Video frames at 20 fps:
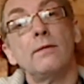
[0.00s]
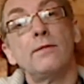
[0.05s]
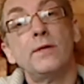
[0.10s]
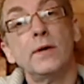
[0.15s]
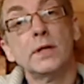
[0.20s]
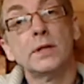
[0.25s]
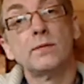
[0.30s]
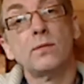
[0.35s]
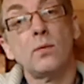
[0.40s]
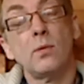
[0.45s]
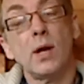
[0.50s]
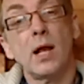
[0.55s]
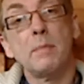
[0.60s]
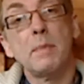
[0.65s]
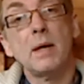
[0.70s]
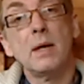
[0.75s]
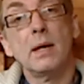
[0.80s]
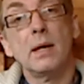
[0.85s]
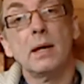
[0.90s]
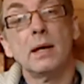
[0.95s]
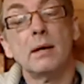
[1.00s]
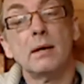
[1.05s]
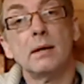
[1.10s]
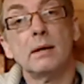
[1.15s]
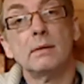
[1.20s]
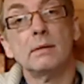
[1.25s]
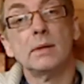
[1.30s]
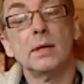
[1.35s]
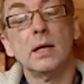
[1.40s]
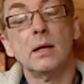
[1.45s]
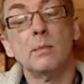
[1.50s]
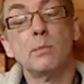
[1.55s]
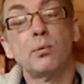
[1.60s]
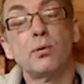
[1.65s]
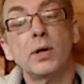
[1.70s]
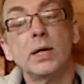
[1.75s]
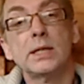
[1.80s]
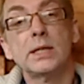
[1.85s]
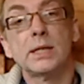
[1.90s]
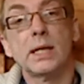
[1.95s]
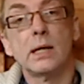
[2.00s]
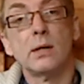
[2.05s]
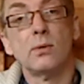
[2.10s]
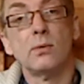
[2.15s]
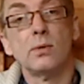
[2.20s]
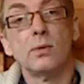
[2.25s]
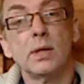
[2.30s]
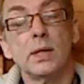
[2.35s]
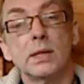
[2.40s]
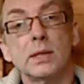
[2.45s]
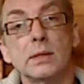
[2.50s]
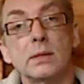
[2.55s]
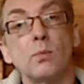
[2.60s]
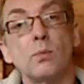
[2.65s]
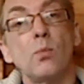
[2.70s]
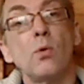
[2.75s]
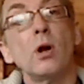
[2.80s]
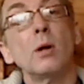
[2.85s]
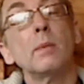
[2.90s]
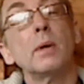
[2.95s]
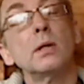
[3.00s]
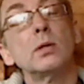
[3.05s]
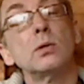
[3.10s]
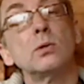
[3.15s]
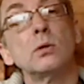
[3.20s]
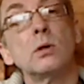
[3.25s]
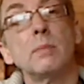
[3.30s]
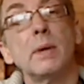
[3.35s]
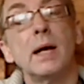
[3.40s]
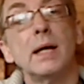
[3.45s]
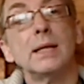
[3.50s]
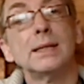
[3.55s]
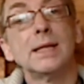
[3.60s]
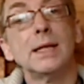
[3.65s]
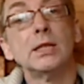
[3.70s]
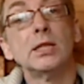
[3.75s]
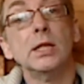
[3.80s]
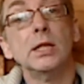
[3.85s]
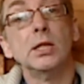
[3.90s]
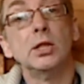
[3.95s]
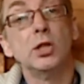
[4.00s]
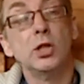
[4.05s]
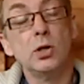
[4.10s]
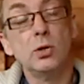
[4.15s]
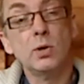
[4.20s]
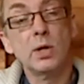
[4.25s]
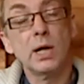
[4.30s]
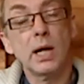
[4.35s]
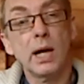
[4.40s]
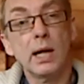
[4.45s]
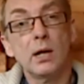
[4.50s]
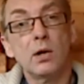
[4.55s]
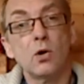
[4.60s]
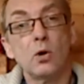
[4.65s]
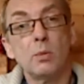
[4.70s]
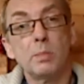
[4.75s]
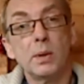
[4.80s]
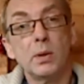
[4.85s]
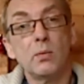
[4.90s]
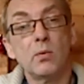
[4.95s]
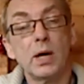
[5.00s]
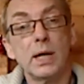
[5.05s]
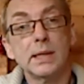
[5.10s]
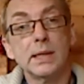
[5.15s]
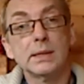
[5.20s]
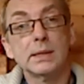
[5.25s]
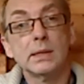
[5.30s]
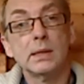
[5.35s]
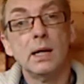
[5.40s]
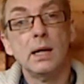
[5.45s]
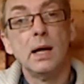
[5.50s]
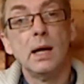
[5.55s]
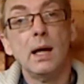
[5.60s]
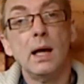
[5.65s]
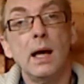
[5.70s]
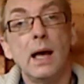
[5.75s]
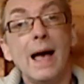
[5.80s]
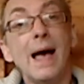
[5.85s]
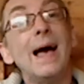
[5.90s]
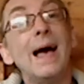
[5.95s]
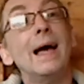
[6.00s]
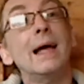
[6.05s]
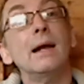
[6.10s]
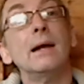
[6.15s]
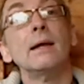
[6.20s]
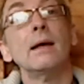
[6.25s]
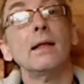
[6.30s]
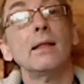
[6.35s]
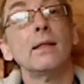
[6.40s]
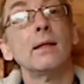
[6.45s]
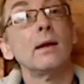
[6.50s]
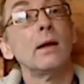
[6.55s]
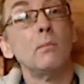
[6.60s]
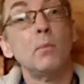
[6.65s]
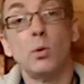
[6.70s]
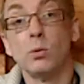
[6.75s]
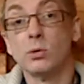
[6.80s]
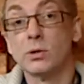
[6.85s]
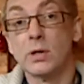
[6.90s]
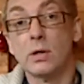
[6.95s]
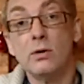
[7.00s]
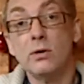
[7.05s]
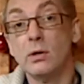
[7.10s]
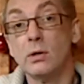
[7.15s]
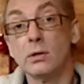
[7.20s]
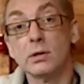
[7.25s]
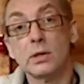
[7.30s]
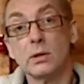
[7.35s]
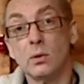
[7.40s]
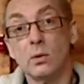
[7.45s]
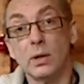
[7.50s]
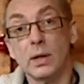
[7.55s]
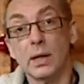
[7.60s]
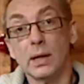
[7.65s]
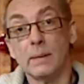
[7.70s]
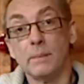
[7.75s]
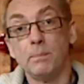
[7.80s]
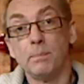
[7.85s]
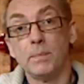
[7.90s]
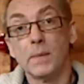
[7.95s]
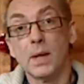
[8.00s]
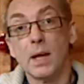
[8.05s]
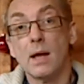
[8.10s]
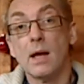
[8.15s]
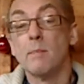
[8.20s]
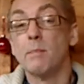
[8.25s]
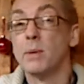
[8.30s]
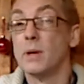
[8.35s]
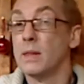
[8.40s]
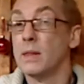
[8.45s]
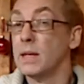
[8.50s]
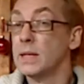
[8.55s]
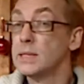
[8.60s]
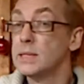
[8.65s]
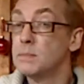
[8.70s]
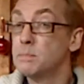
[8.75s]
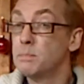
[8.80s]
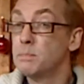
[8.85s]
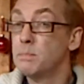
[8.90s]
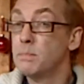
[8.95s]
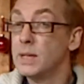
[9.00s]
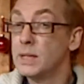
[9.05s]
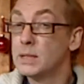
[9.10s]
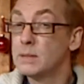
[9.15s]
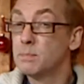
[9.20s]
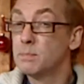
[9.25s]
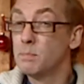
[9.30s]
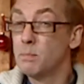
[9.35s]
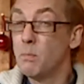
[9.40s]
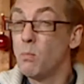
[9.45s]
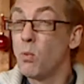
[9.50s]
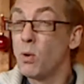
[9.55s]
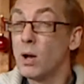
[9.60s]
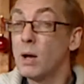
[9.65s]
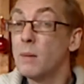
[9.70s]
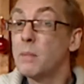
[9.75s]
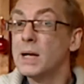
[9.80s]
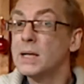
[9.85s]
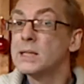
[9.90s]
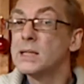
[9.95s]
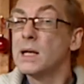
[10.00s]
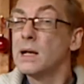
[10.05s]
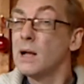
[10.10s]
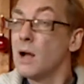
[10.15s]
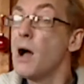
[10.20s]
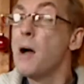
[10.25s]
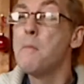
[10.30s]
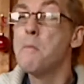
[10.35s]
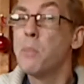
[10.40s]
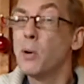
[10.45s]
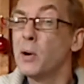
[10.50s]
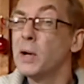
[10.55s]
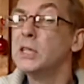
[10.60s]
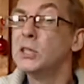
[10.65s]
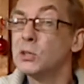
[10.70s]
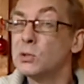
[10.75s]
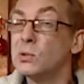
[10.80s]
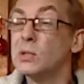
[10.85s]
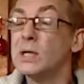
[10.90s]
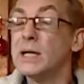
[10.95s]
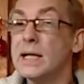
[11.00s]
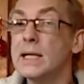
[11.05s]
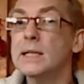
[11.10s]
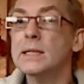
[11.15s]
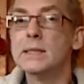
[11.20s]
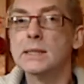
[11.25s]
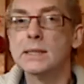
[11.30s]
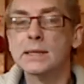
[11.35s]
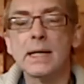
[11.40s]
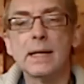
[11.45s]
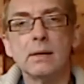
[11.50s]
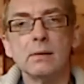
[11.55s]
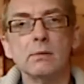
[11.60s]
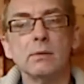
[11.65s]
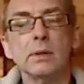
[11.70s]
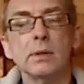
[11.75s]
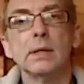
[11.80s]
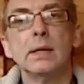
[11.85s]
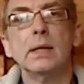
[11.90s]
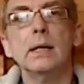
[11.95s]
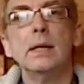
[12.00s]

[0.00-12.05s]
First of all, let me pre-state all this. What I'm going to talk about essentially is UK copyright, and that I'm also not a lawyer. But what I'm going to tell you, I'm pretty sure is sound.